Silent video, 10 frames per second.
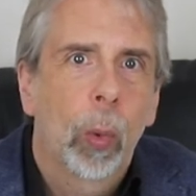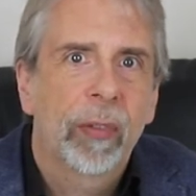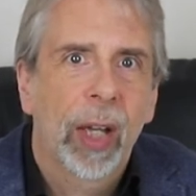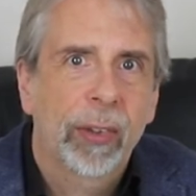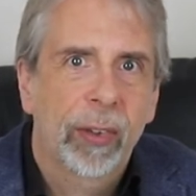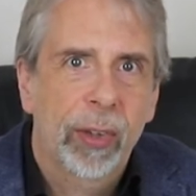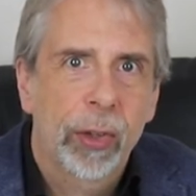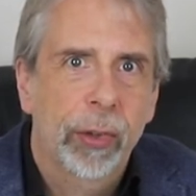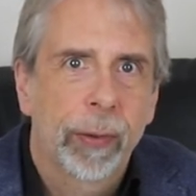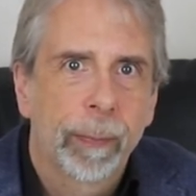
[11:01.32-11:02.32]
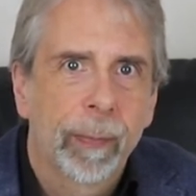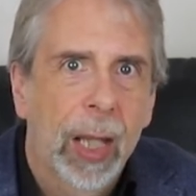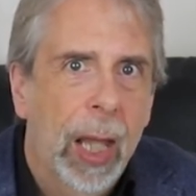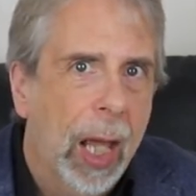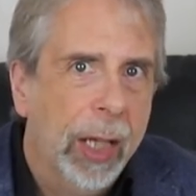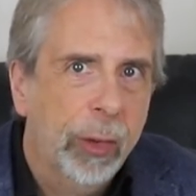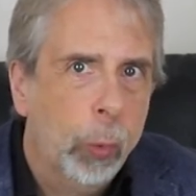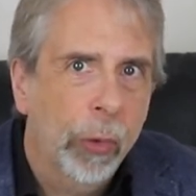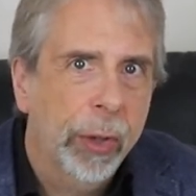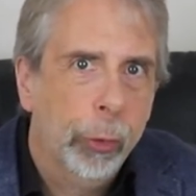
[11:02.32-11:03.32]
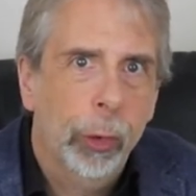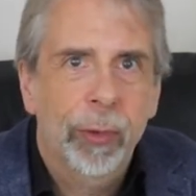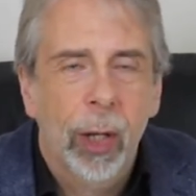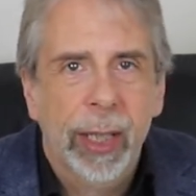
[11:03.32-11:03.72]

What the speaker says: with that decision. And it's one that groups